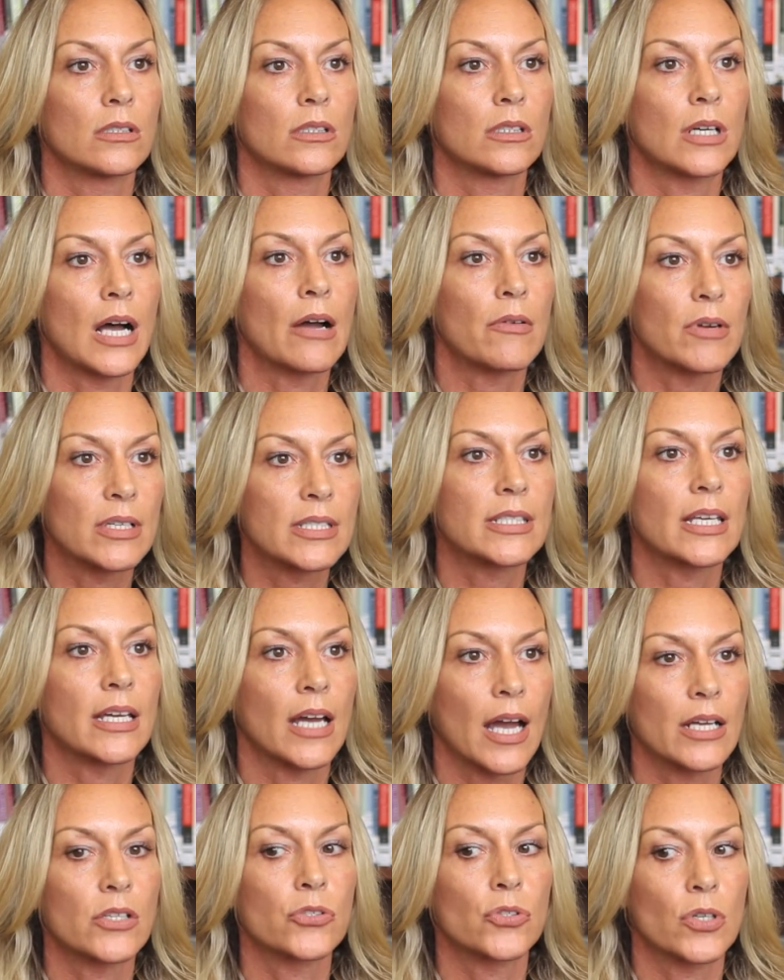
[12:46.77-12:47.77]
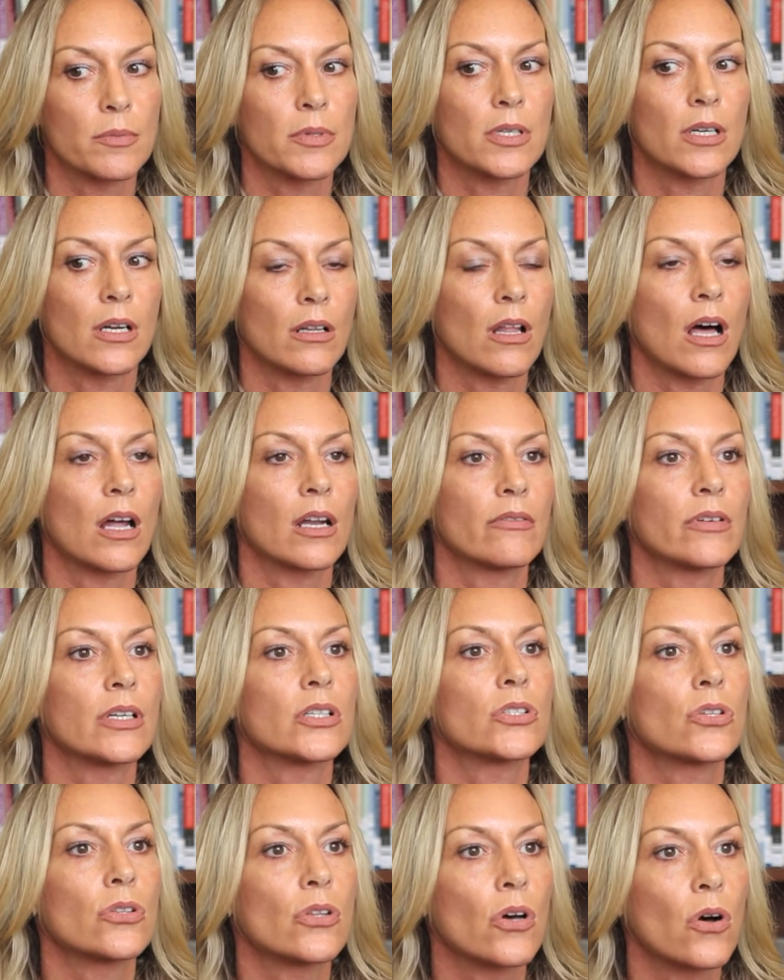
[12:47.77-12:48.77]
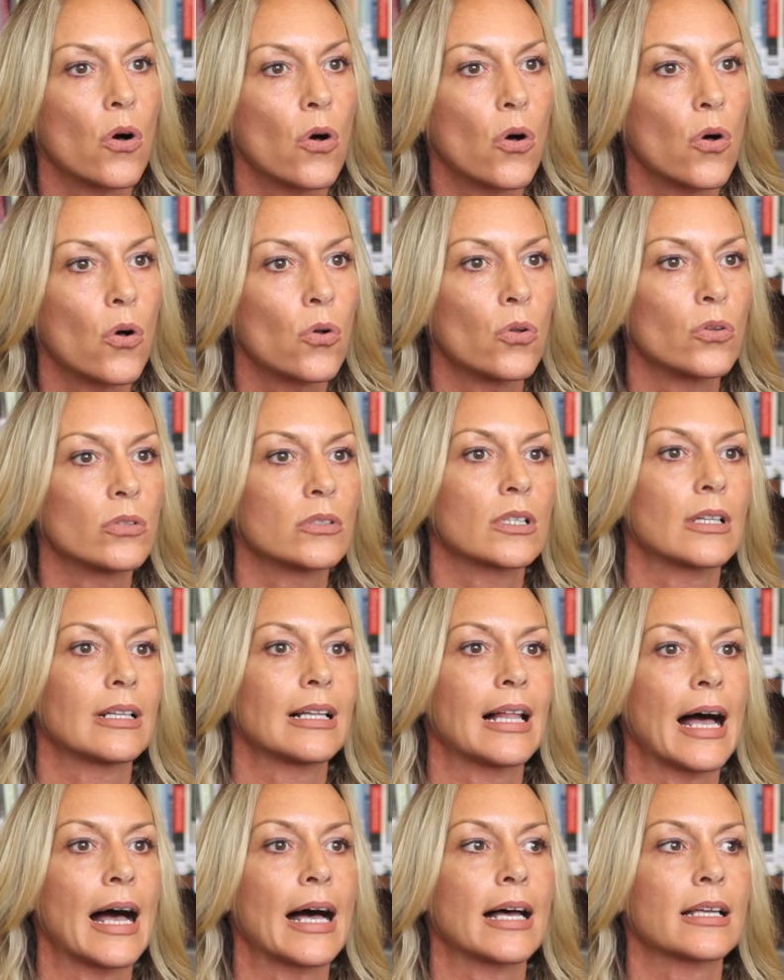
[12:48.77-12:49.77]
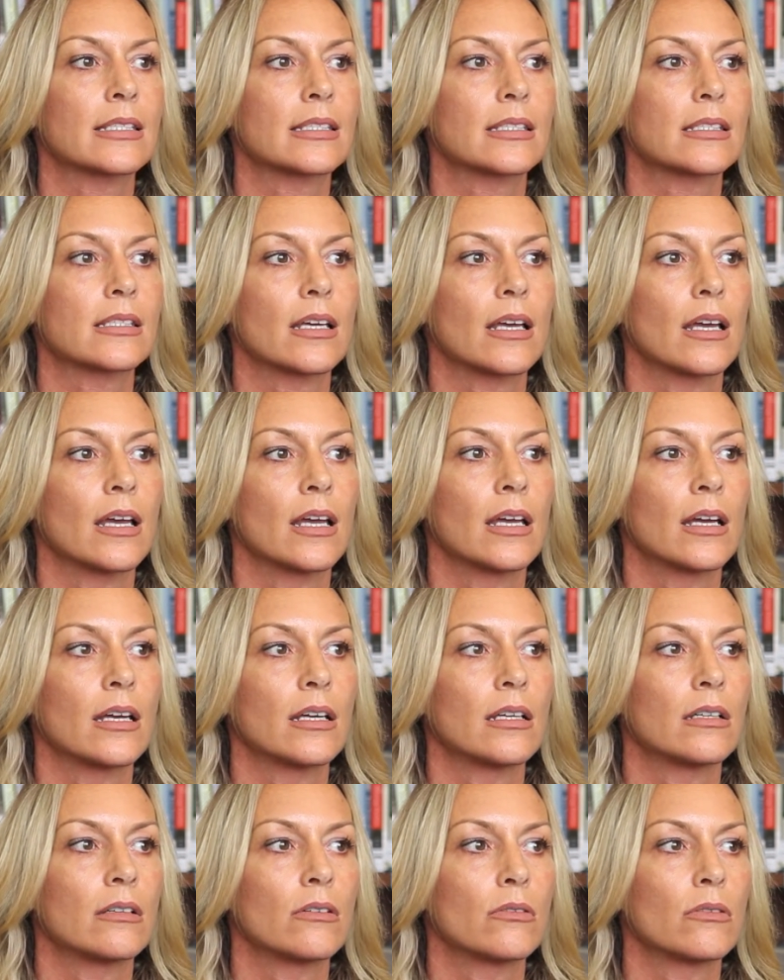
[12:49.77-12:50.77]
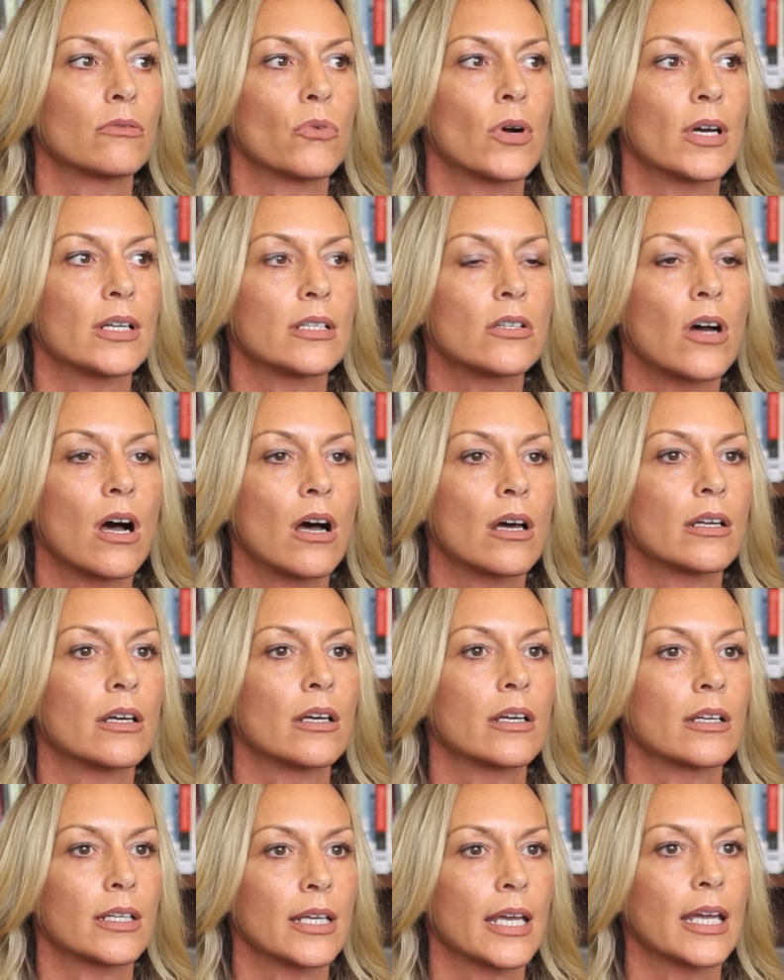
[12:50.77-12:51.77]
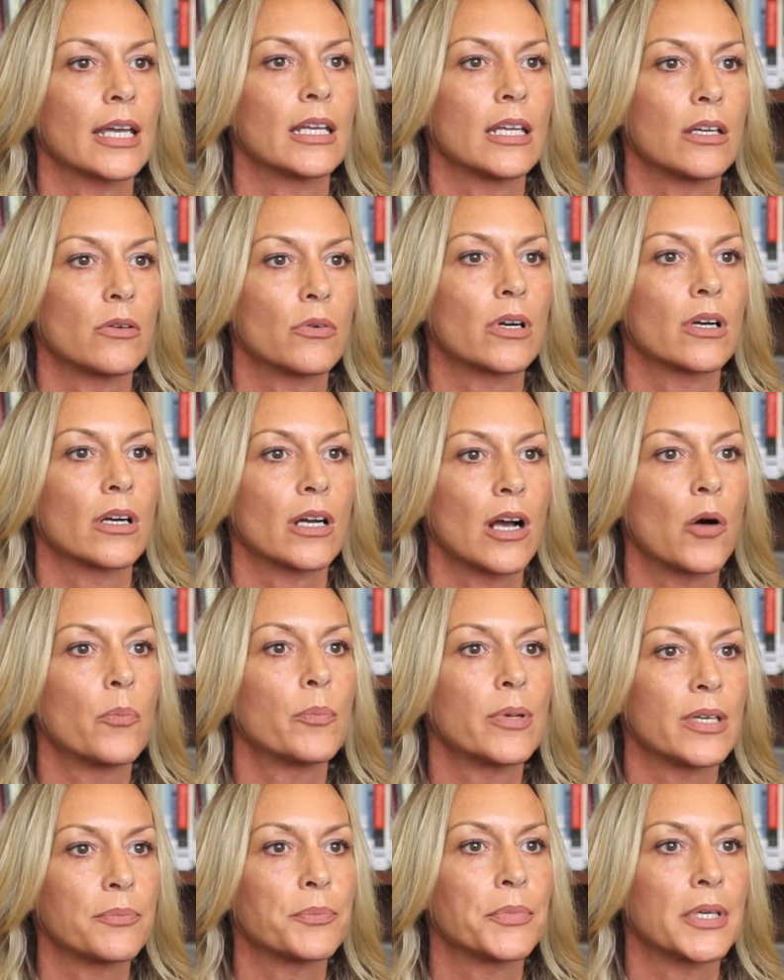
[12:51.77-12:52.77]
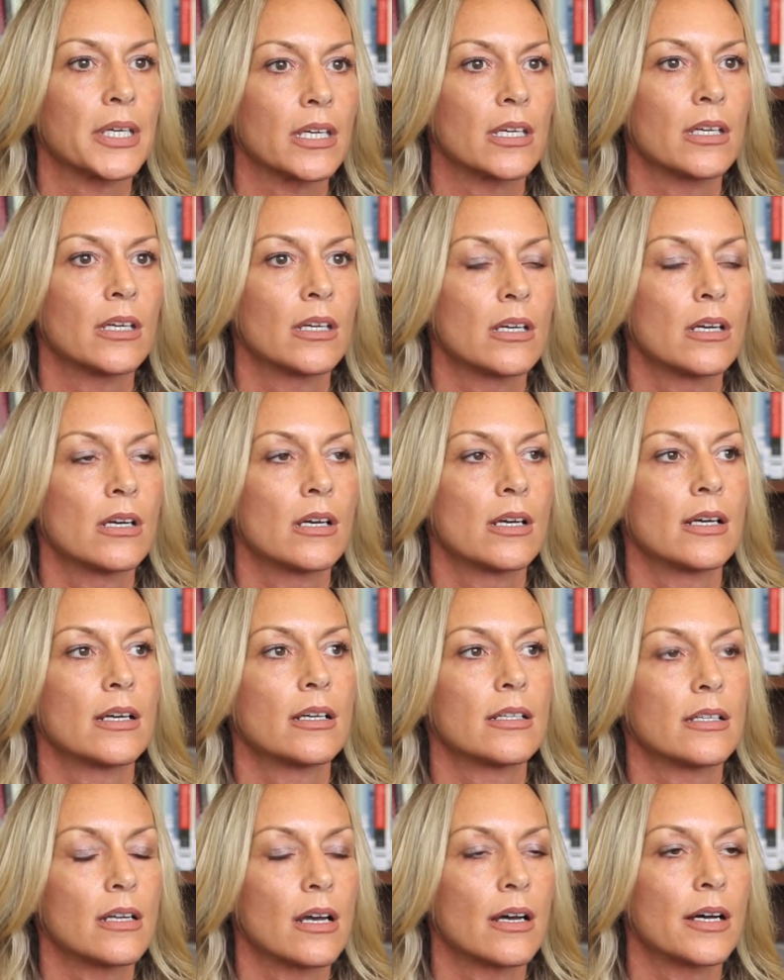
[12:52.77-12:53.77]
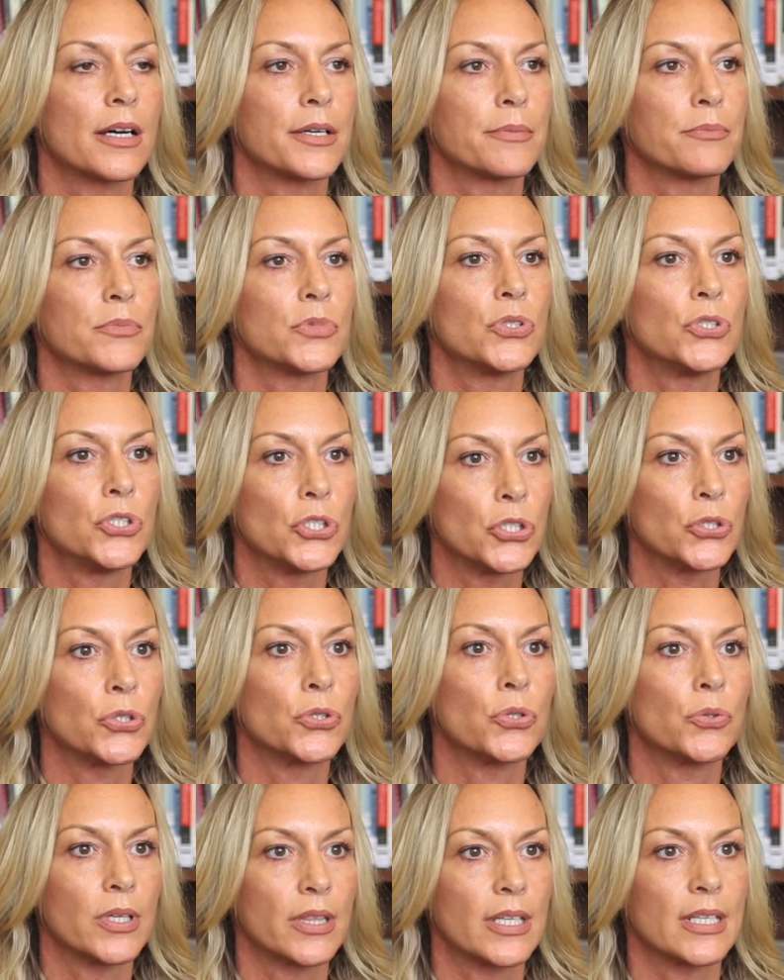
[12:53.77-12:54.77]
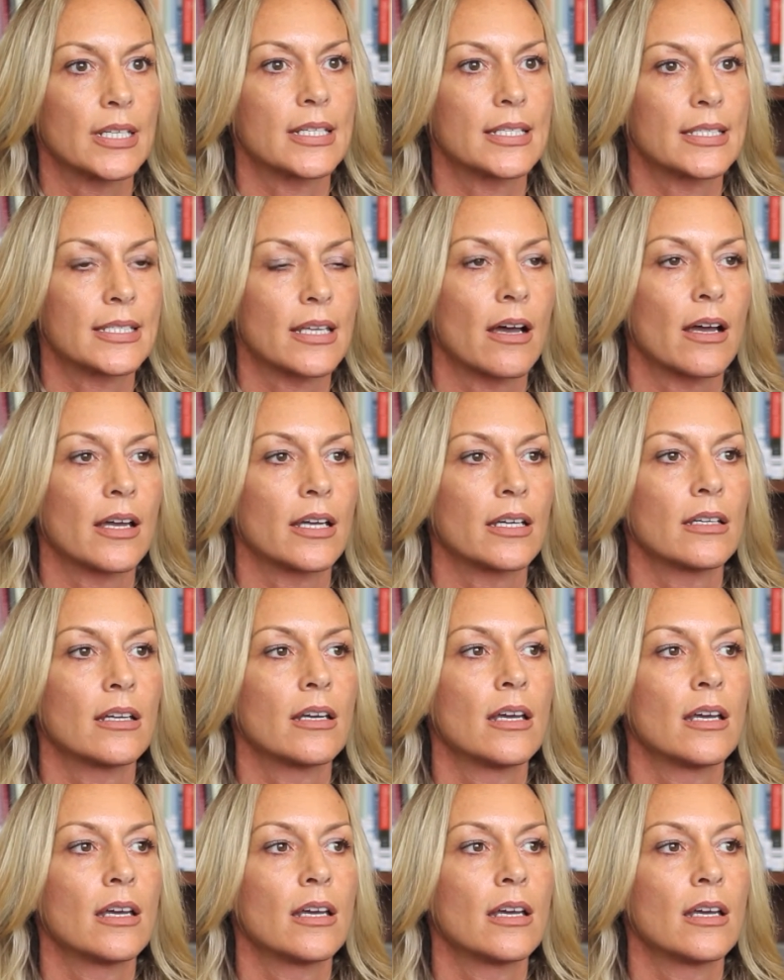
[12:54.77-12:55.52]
I would say I attribute a lot of it to the hold class and what Donna and Katie were helping me do in the design.